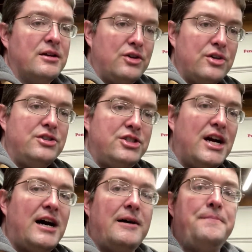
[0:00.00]
good
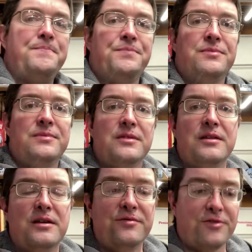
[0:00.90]
job
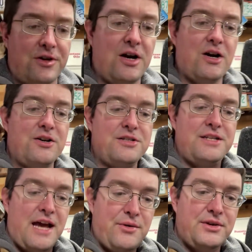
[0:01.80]
for cars
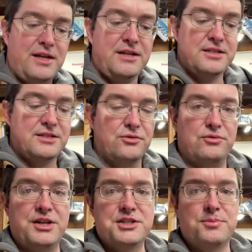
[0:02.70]
nowadays to
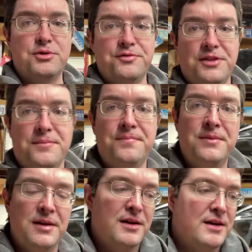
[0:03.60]
rust proof them.
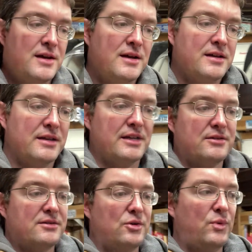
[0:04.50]
Like
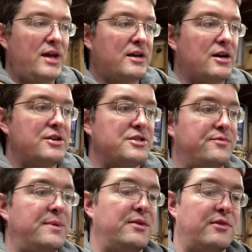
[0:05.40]
the way cars
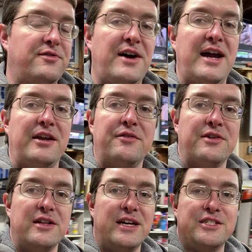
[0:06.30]
have been refined over
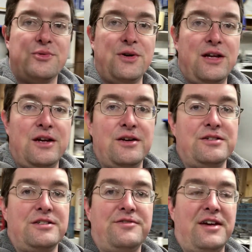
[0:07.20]
the last 20
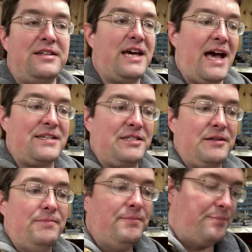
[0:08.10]
years is fantastic,
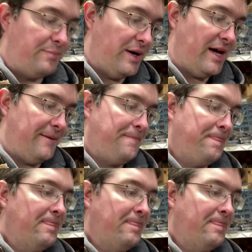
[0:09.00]
but